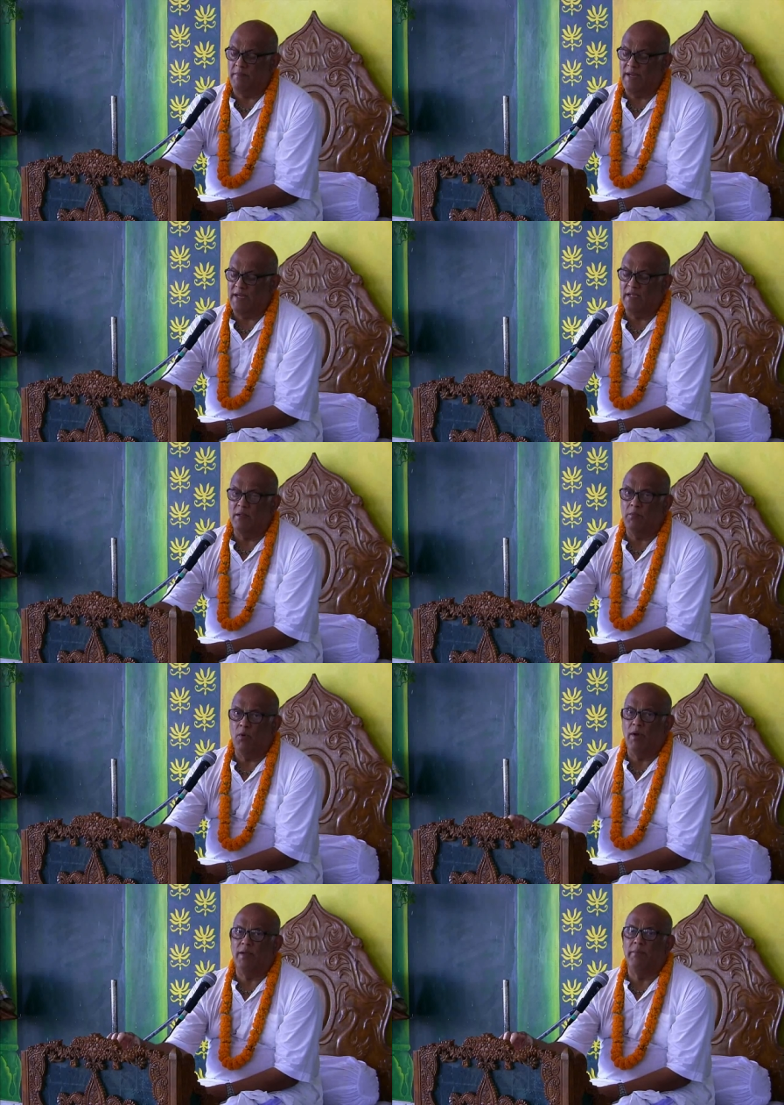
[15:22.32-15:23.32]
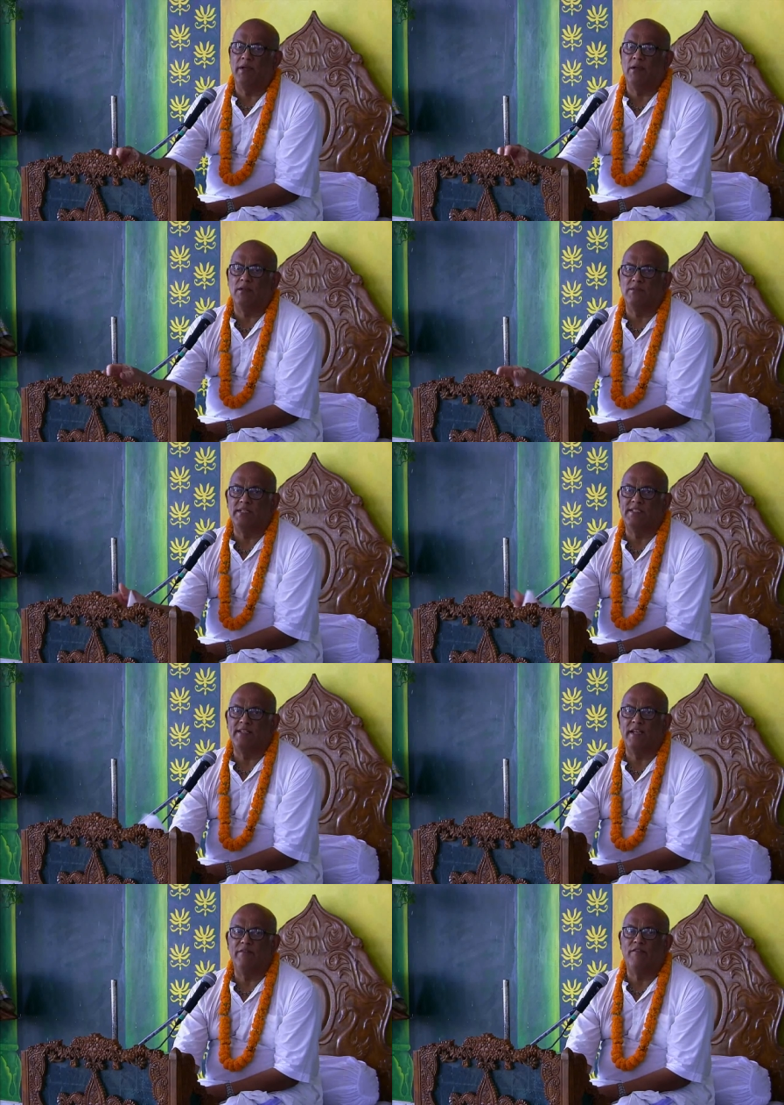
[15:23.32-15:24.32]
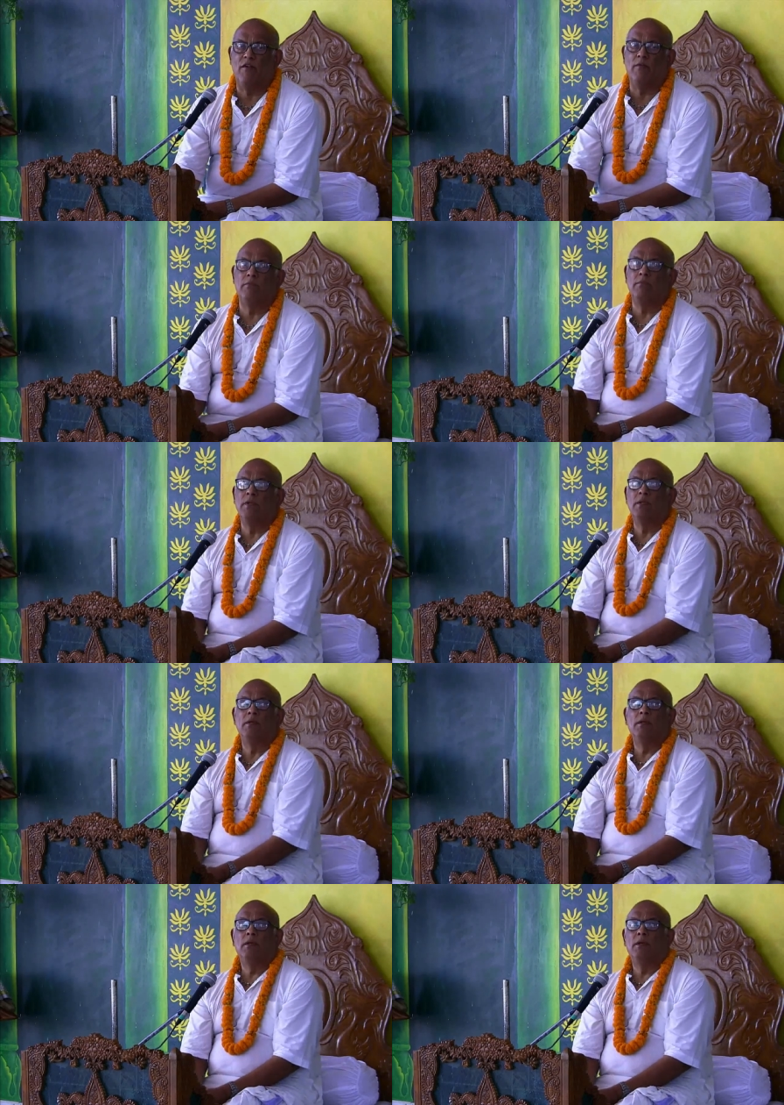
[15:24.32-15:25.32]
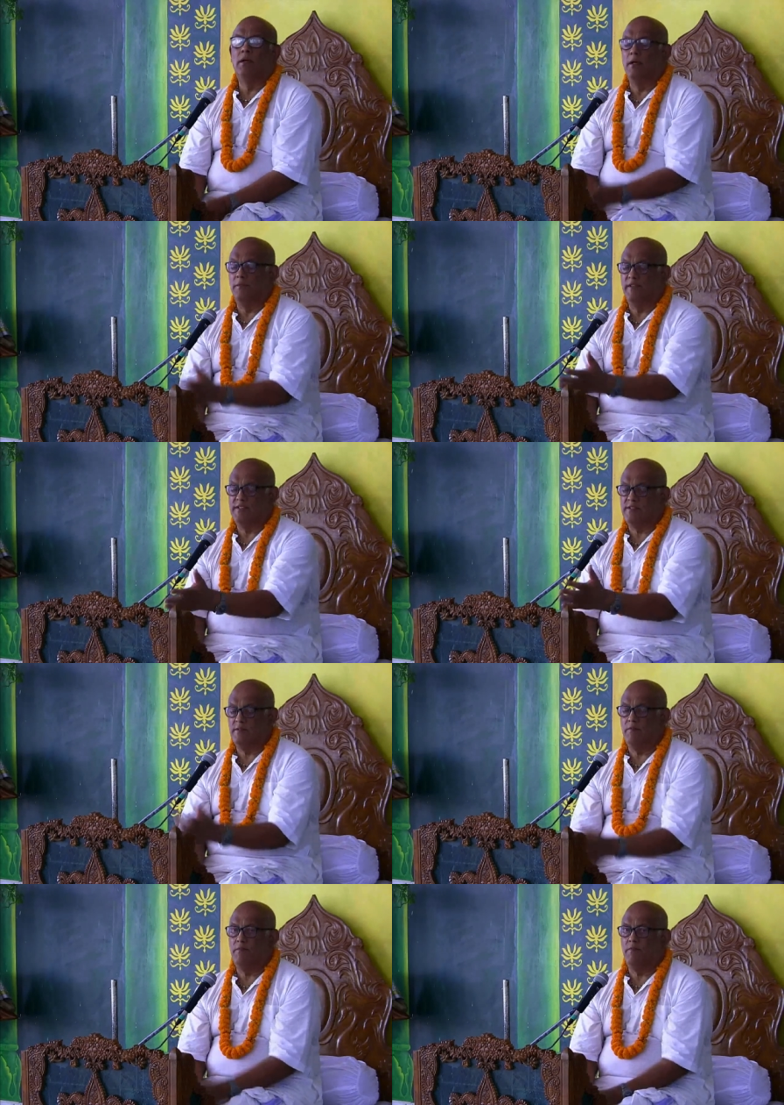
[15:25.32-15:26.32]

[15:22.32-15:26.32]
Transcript: making the point because we see from um, this